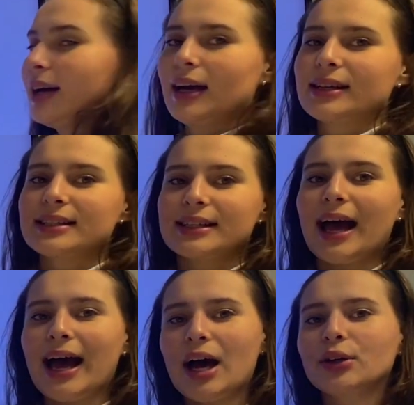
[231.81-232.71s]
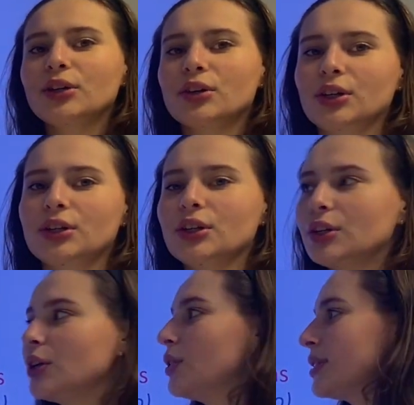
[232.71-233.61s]
as to how you can
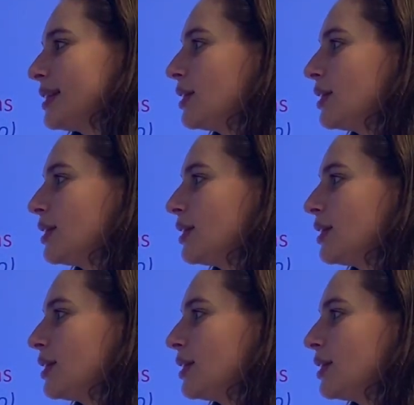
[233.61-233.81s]
use